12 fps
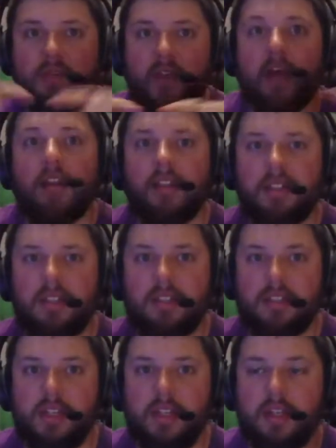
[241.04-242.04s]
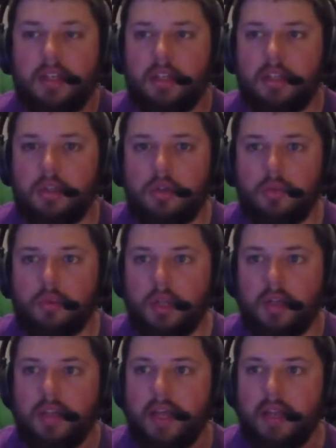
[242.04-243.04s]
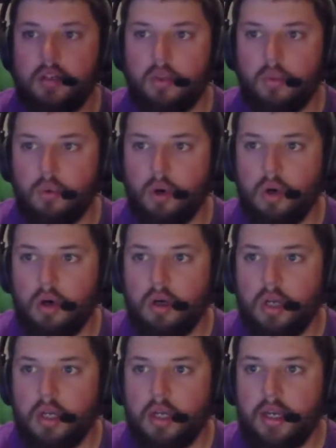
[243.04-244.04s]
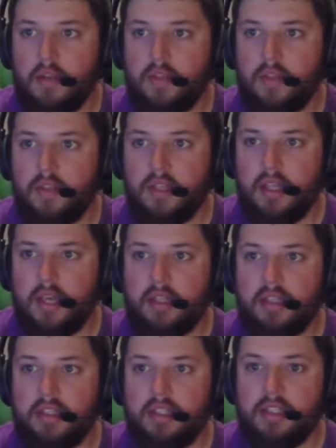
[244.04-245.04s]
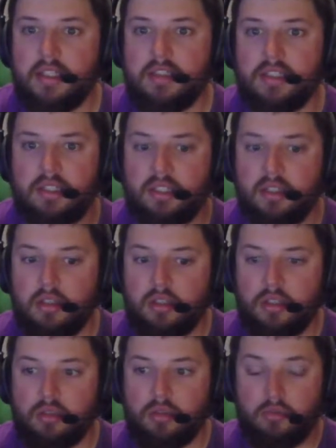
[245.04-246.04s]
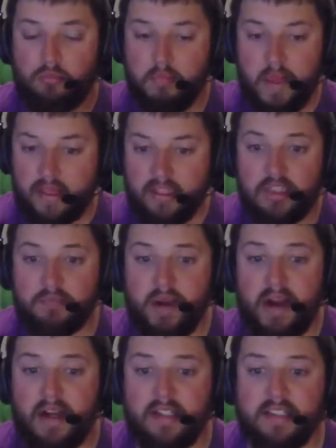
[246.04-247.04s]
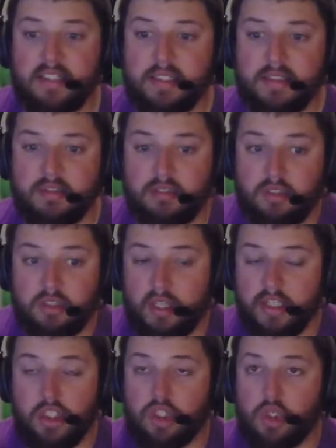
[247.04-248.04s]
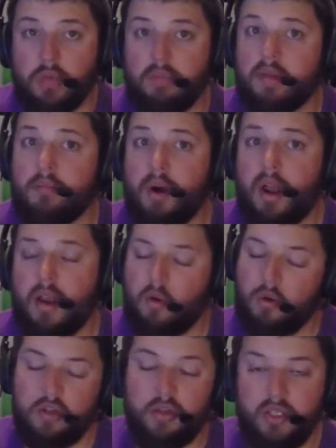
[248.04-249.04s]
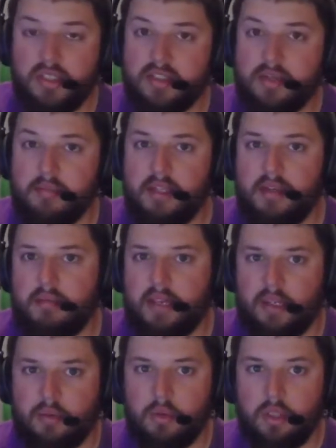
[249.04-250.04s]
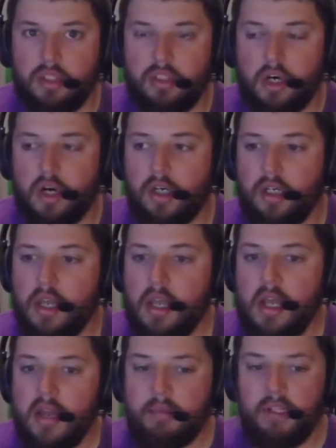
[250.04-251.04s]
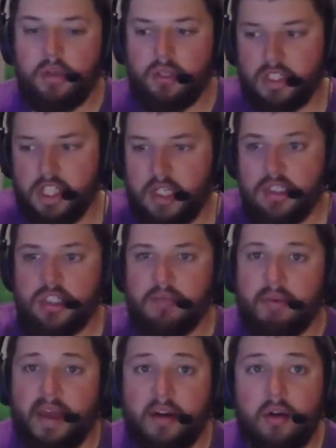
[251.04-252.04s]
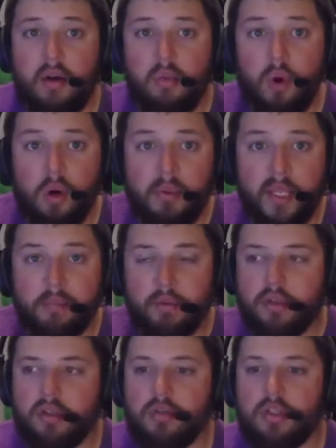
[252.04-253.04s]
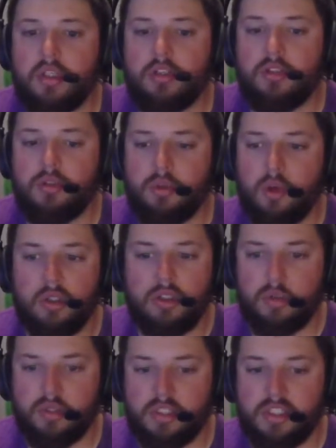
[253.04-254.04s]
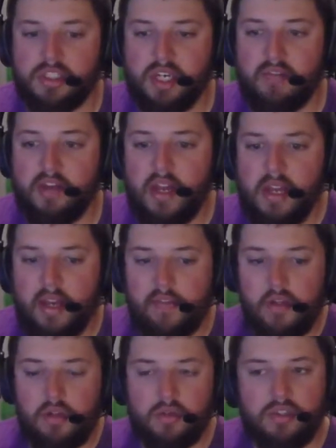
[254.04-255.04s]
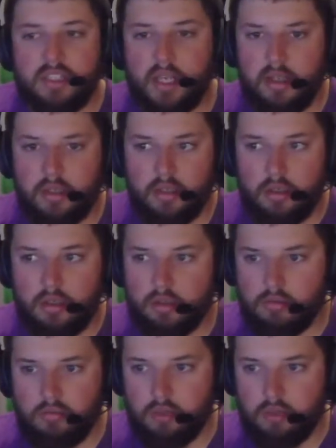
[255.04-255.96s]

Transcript: of LEDs in it, and you plug that into the wall, and then the LEDs make this box extremely bright, or you can dim it and make it really dark. But you can change the background wallpaper, you can do all sorts of stuff, and then you can set your,